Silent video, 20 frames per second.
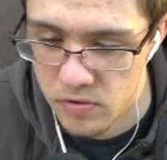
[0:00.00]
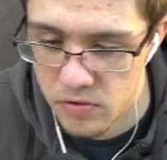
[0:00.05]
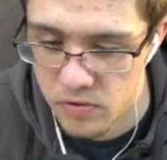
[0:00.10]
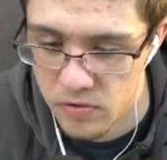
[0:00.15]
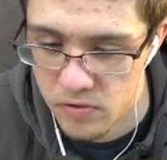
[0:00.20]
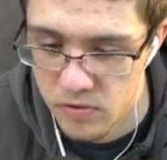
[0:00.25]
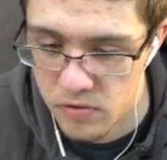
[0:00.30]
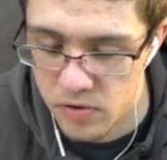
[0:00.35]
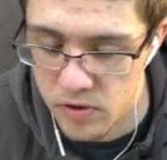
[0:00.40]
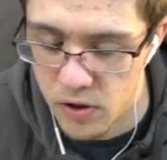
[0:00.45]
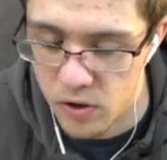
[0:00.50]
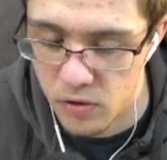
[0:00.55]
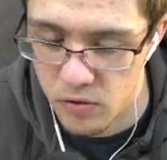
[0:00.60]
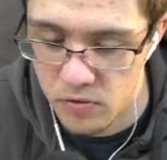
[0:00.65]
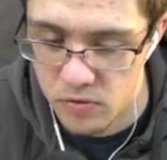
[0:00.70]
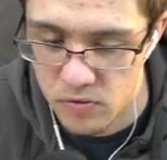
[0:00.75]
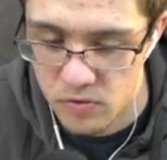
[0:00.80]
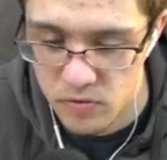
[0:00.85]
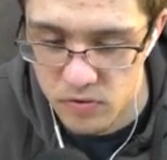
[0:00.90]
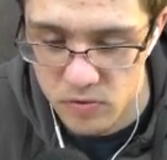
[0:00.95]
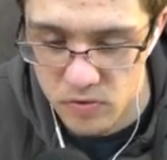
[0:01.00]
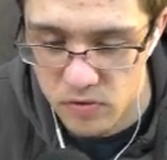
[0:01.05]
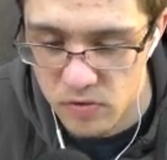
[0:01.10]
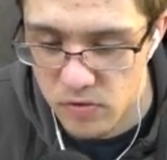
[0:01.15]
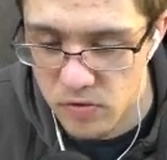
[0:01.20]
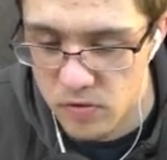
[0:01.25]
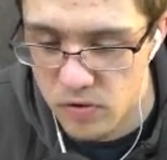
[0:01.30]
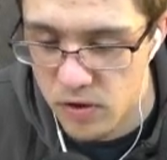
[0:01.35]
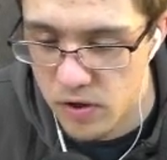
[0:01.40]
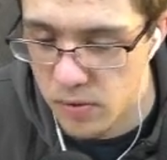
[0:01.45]
Oh.
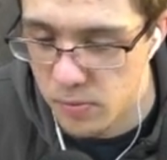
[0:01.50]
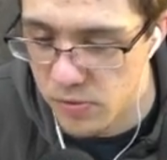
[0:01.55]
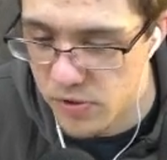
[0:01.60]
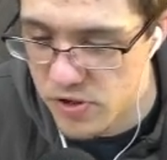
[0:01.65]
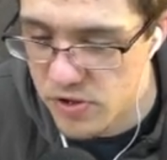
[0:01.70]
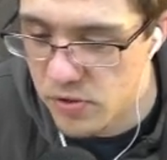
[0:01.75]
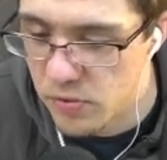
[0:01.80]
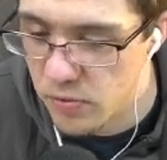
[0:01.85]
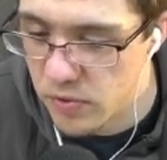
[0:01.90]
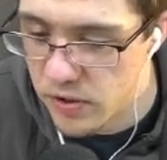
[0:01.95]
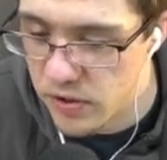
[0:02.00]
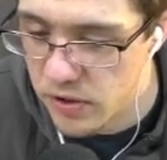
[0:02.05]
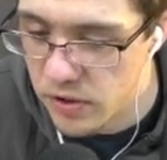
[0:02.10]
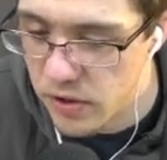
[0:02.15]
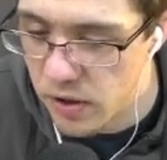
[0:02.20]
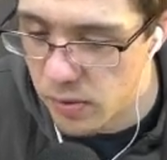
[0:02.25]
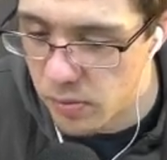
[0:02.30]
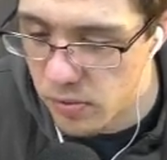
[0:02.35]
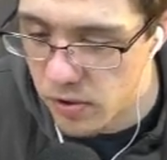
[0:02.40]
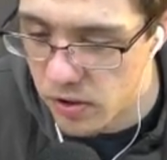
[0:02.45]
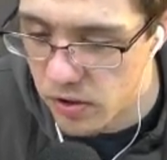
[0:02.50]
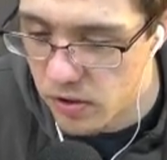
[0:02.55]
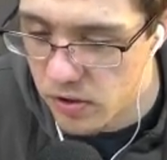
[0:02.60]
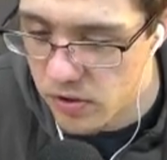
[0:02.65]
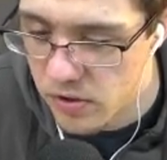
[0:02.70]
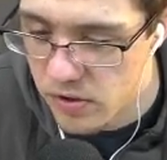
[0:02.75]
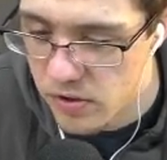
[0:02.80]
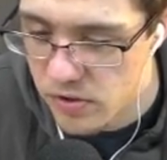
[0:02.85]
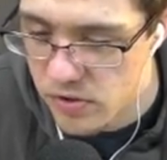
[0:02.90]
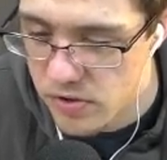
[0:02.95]
I must have redid that part.
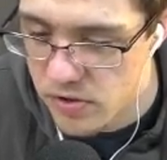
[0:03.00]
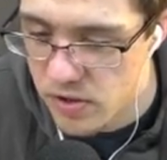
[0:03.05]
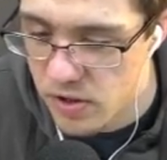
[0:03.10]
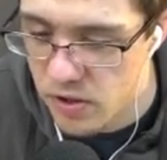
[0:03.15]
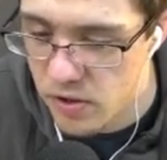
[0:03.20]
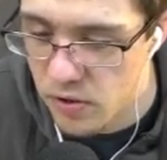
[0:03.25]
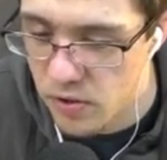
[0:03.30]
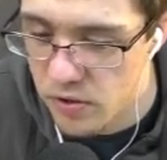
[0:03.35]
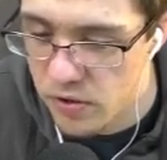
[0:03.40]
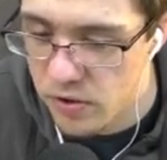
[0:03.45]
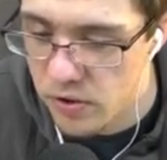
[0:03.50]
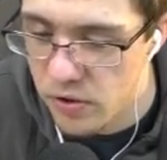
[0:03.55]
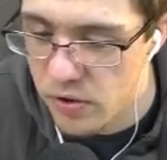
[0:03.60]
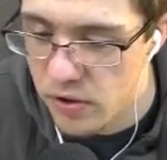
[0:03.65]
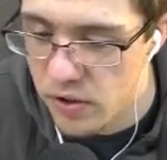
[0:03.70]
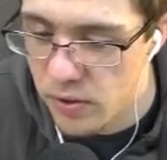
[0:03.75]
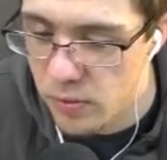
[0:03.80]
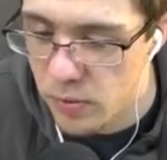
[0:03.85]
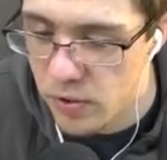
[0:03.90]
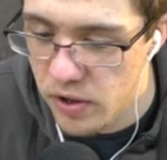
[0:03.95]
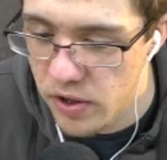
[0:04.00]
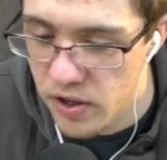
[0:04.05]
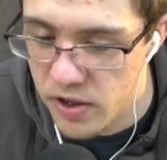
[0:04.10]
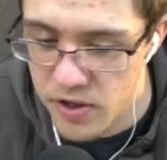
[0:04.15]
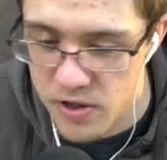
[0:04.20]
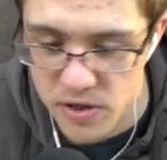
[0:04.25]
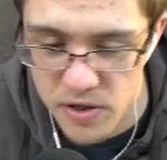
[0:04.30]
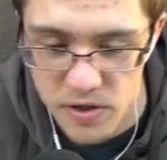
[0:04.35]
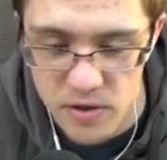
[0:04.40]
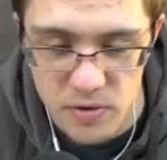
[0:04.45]
So that all that work I
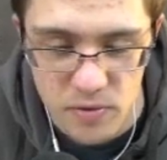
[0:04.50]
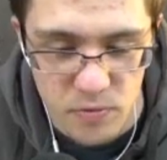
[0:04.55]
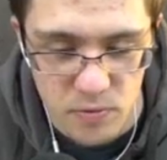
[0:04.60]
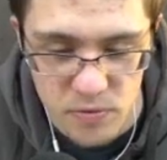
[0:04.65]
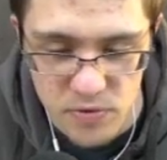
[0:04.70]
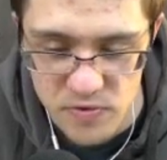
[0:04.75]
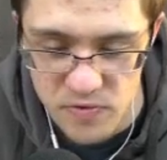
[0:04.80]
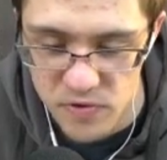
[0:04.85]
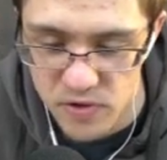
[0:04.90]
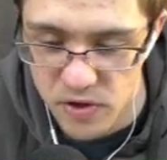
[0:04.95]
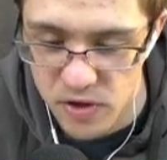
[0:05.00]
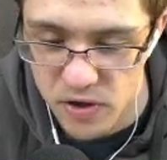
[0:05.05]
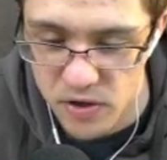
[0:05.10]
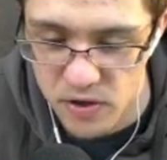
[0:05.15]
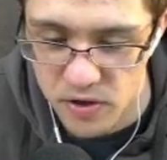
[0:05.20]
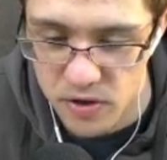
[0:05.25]
did was for nothing.